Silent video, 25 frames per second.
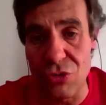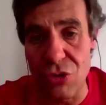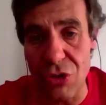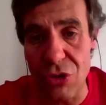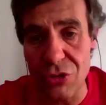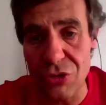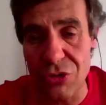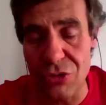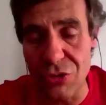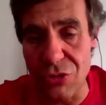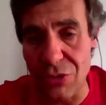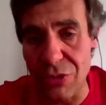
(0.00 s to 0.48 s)

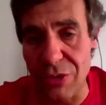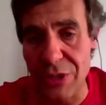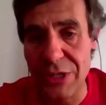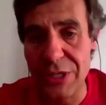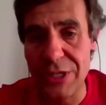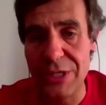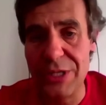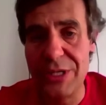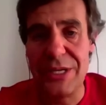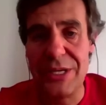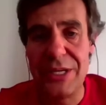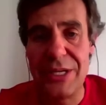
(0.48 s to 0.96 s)
doctor
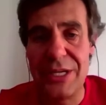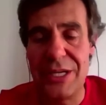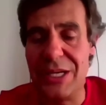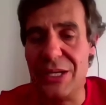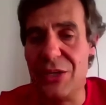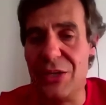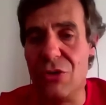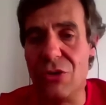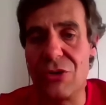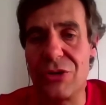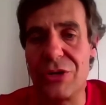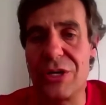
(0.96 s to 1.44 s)

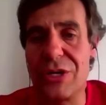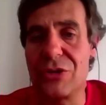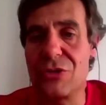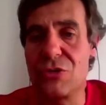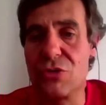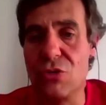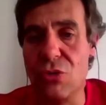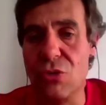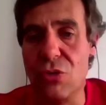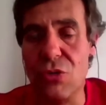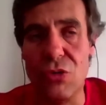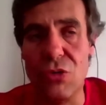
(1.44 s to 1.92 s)
in order
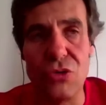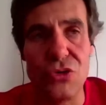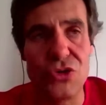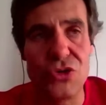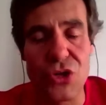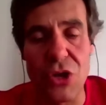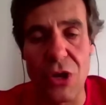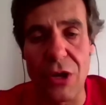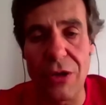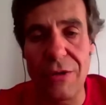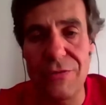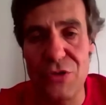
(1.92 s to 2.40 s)
to
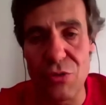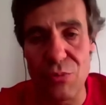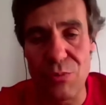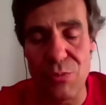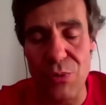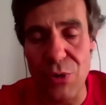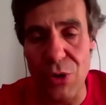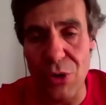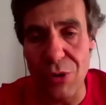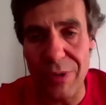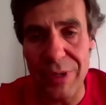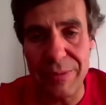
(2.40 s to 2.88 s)
solve your
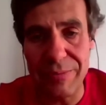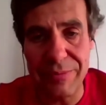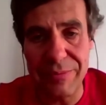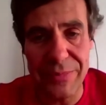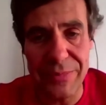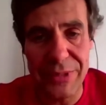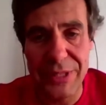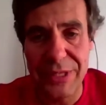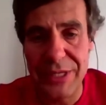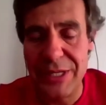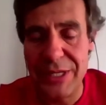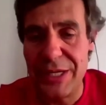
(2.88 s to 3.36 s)
problem,
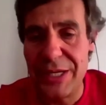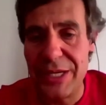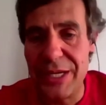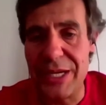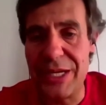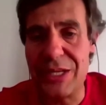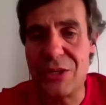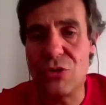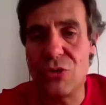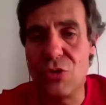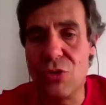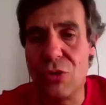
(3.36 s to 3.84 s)

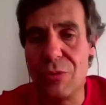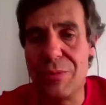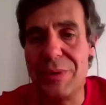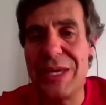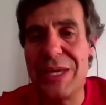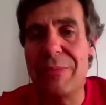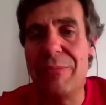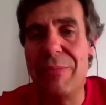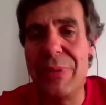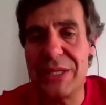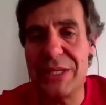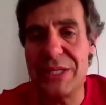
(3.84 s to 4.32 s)
it could
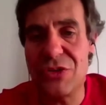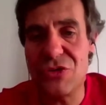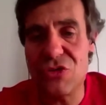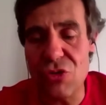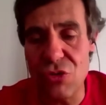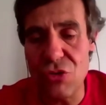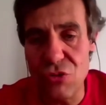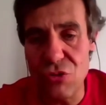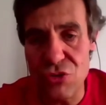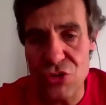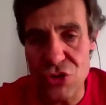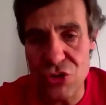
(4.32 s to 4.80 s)
be a better
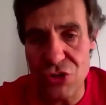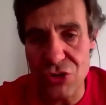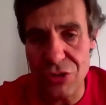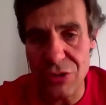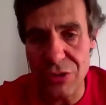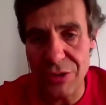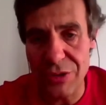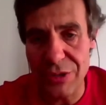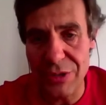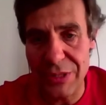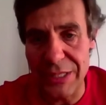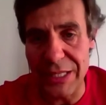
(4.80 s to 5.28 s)

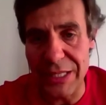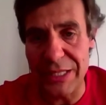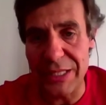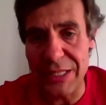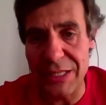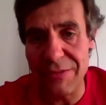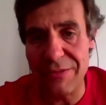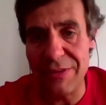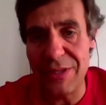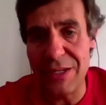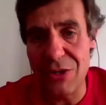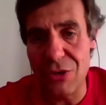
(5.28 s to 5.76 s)
solution than
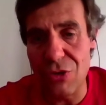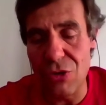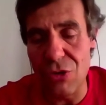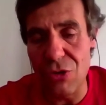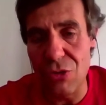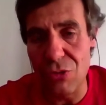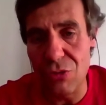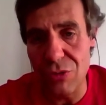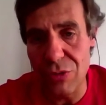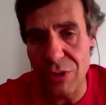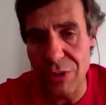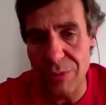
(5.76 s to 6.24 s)
even
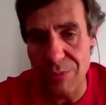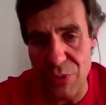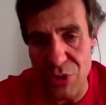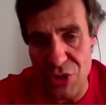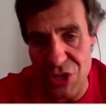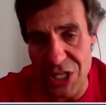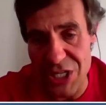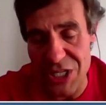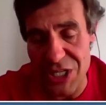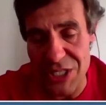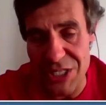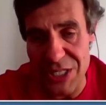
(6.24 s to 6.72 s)
go
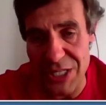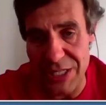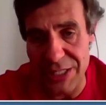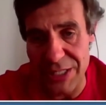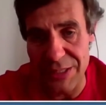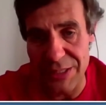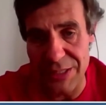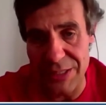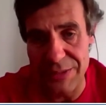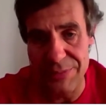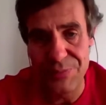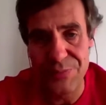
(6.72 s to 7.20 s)
presentially.
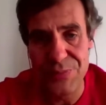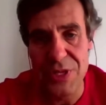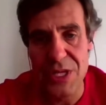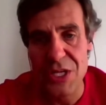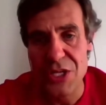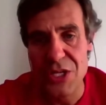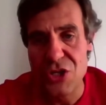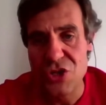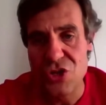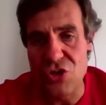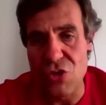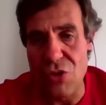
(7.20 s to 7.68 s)

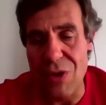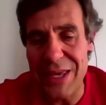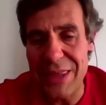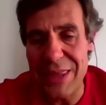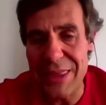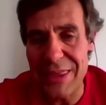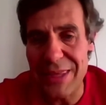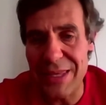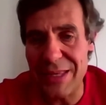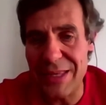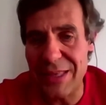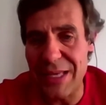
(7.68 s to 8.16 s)
So I
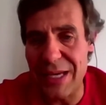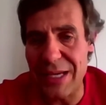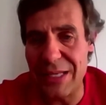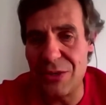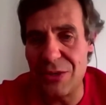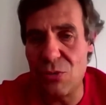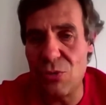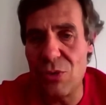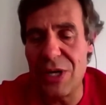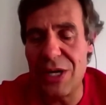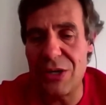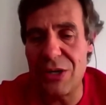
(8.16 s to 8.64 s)
think that
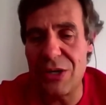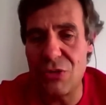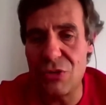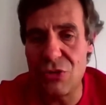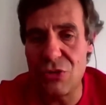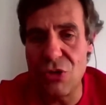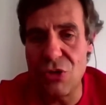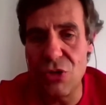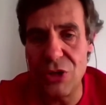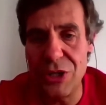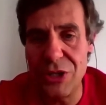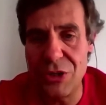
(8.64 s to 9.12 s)
we are
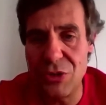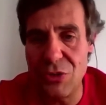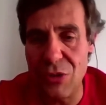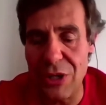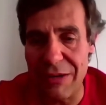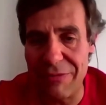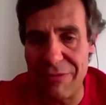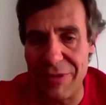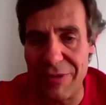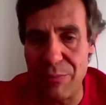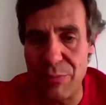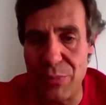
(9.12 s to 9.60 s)
not going to
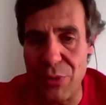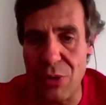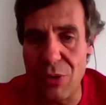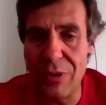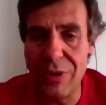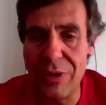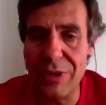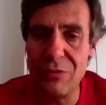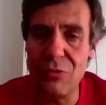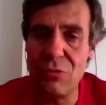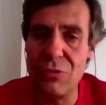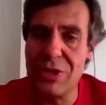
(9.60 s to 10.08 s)
have a
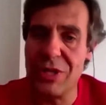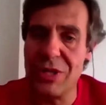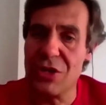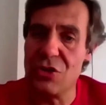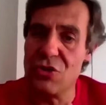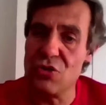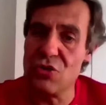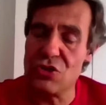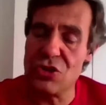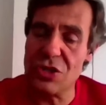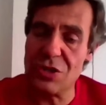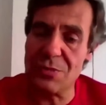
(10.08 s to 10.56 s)
problem with the
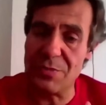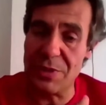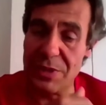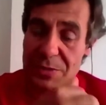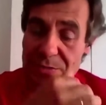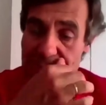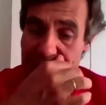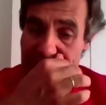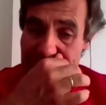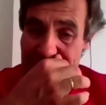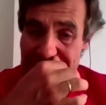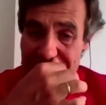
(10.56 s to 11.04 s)
user
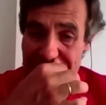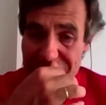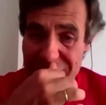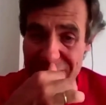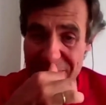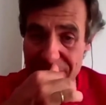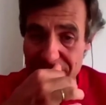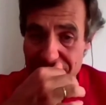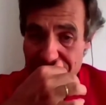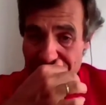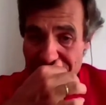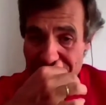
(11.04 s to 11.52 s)
perspective.
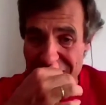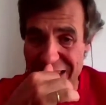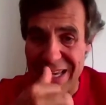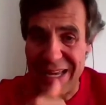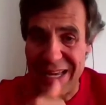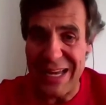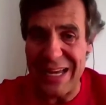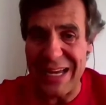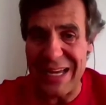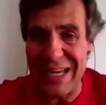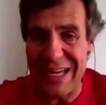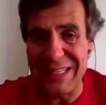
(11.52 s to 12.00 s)

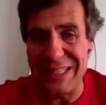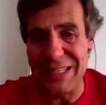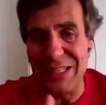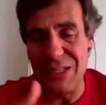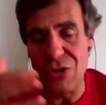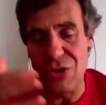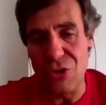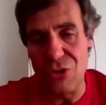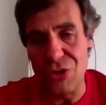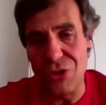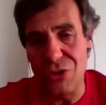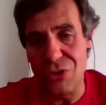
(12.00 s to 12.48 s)
And
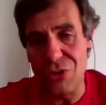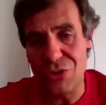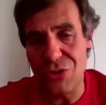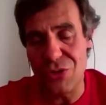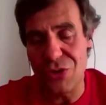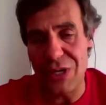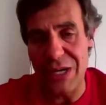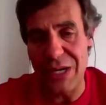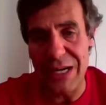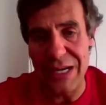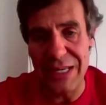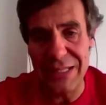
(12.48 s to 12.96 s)
on the
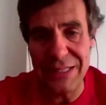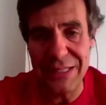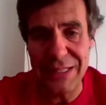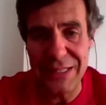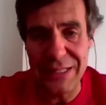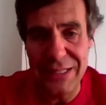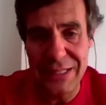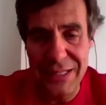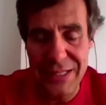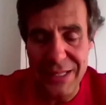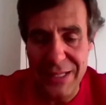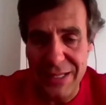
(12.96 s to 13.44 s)
other hand,
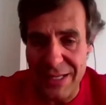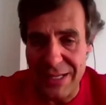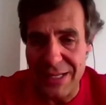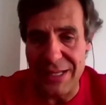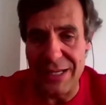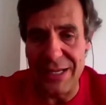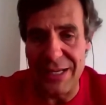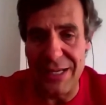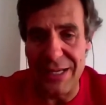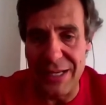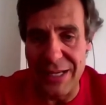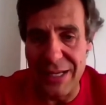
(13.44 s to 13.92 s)

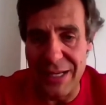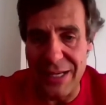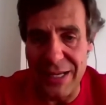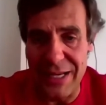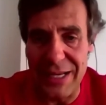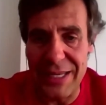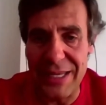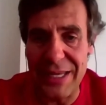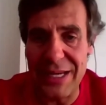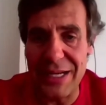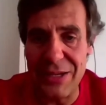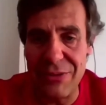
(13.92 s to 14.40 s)

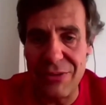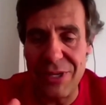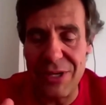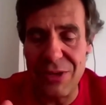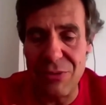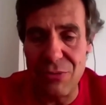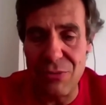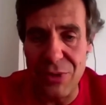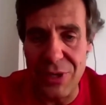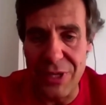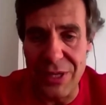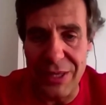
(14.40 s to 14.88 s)
I
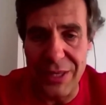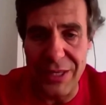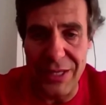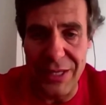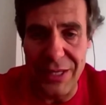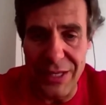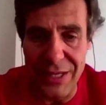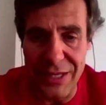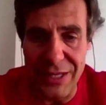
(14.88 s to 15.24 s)
agree with